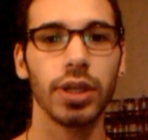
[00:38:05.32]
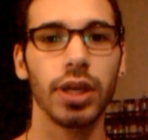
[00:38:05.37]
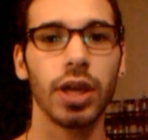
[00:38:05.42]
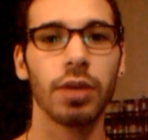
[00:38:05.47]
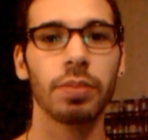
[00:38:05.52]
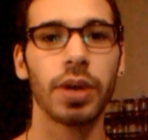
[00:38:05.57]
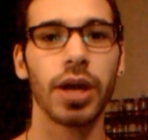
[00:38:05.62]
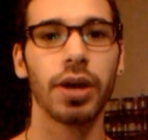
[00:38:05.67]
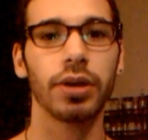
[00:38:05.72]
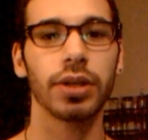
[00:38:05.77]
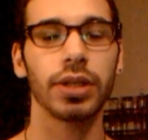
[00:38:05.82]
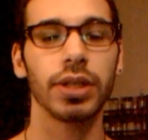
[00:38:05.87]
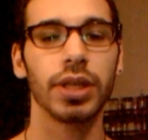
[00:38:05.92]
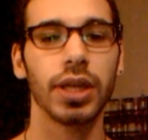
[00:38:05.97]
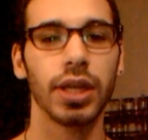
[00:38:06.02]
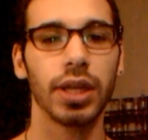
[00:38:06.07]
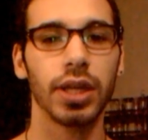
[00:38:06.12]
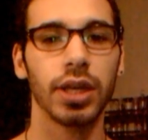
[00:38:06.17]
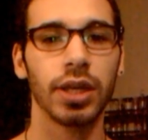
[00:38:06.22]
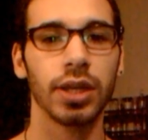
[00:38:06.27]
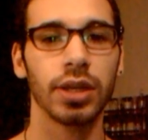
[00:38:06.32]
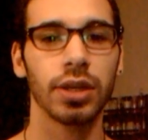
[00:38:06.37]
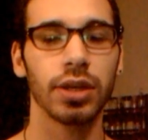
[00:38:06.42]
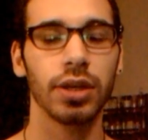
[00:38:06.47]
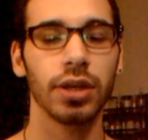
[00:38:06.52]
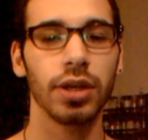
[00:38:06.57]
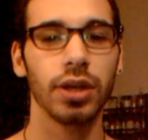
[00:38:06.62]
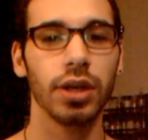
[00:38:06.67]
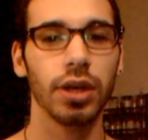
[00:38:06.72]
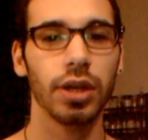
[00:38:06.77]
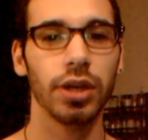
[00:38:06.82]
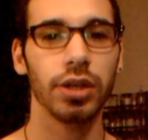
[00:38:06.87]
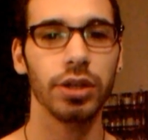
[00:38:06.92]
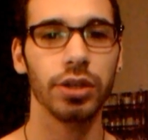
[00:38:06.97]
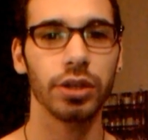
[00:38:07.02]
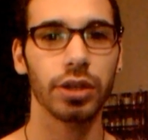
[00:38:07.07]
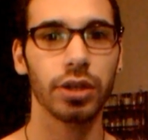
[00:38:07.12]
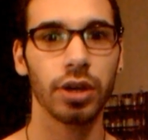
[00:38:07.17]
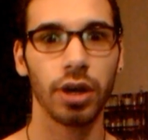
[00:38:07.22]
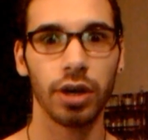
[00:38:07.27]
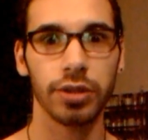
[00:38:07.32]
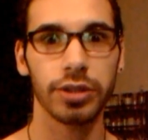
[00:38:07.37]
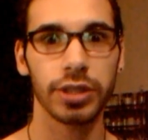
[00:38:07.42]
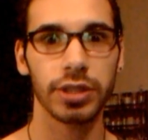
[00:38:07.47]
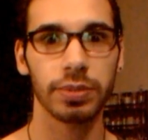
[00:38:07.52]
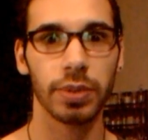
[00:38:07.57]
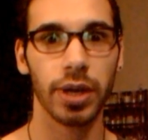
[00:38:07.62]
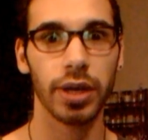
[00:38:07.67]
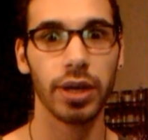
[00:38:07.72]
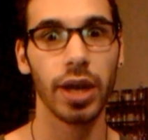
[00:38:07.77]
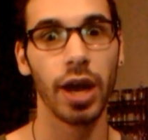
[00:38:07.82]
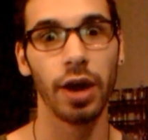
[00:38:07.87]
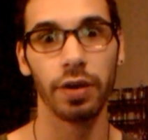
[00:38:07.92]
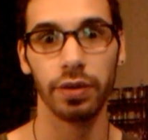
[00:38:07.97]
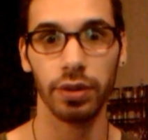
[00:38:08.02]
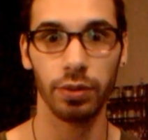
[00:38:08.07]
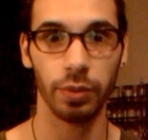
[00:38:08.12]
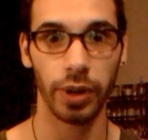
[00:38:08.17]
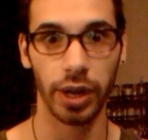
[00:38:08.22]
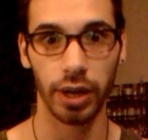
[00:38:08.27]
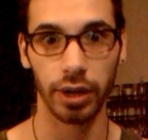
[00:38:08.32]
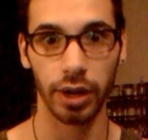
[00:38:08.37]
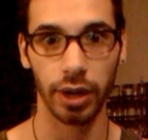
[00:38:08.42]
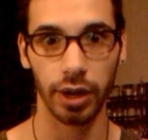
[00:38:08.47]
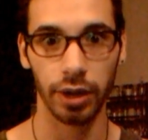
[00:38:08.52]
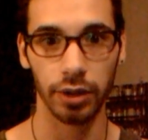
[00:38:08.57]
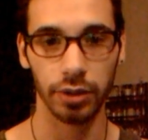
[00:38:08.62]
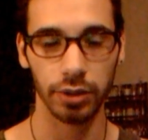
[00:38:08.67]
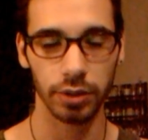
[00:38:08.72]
about getting your conscious mind out of the way now,